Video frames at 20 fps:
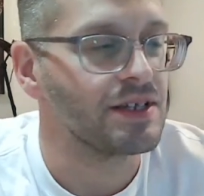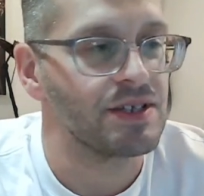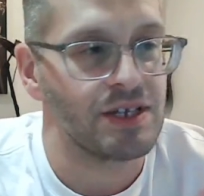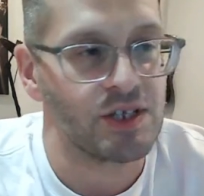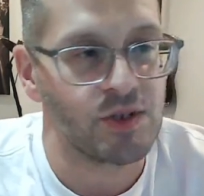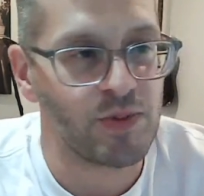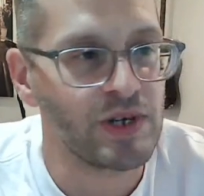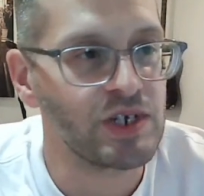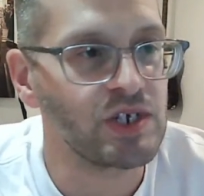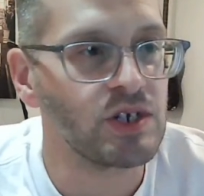
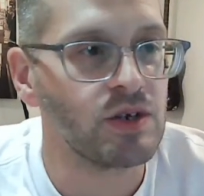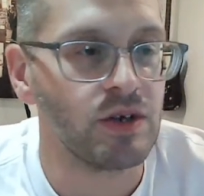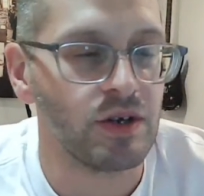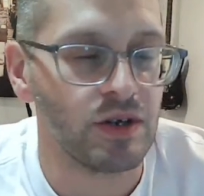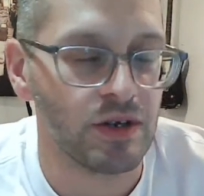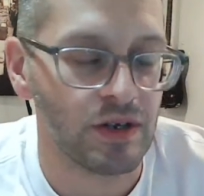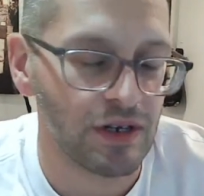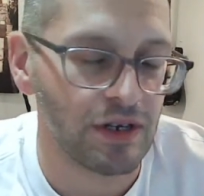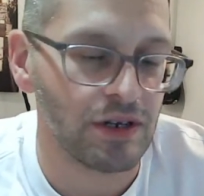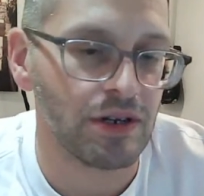
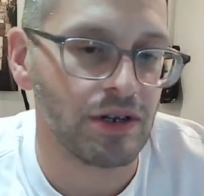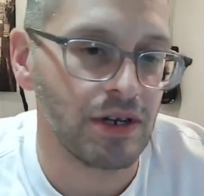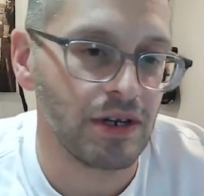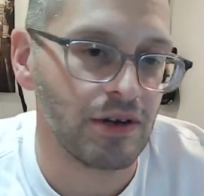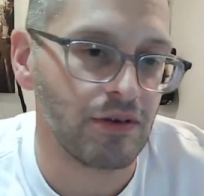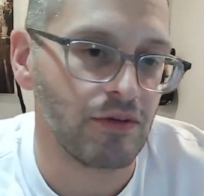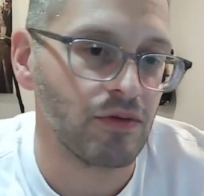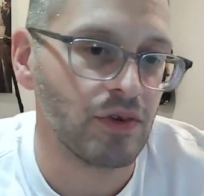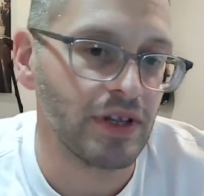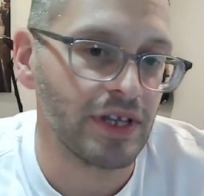especially in
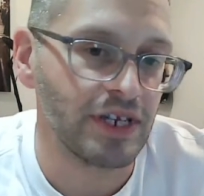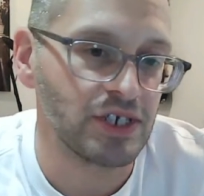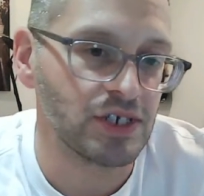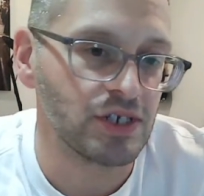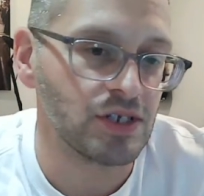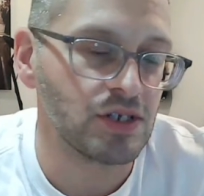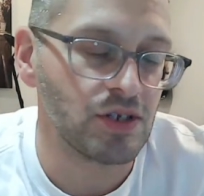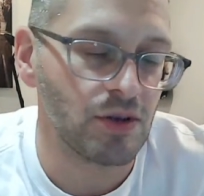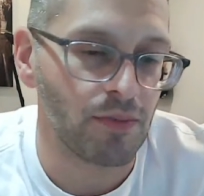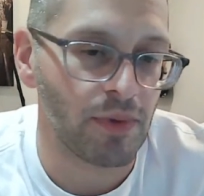
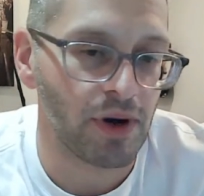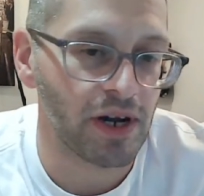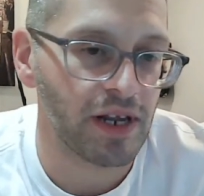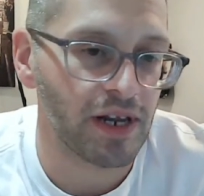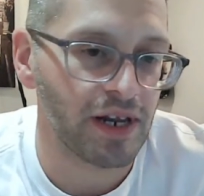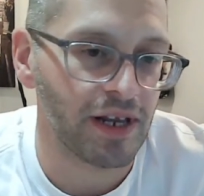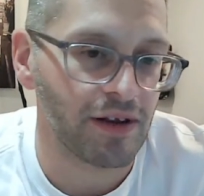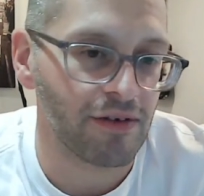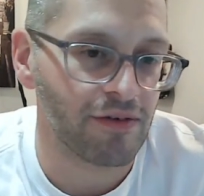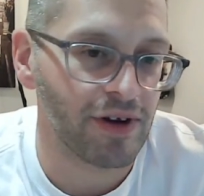relations to
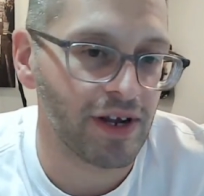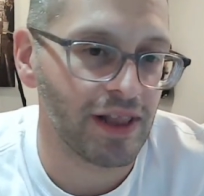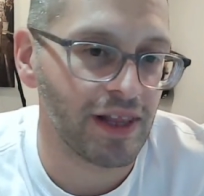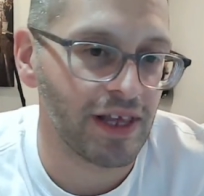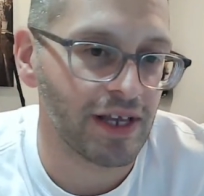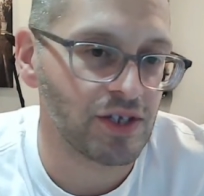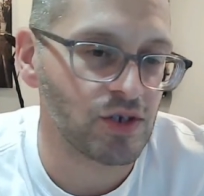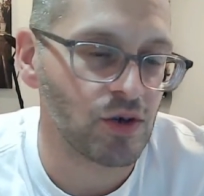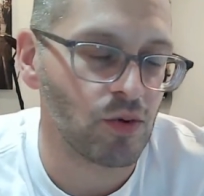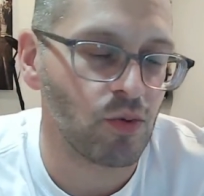marketing, right?
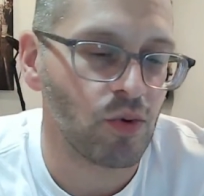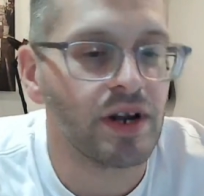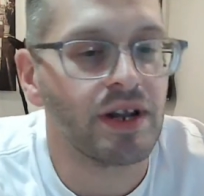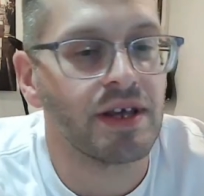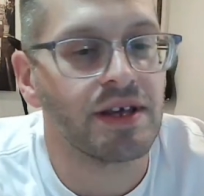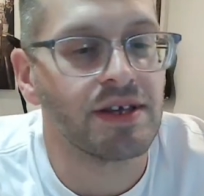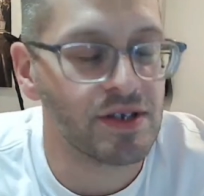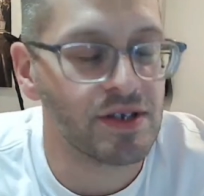Like, so what is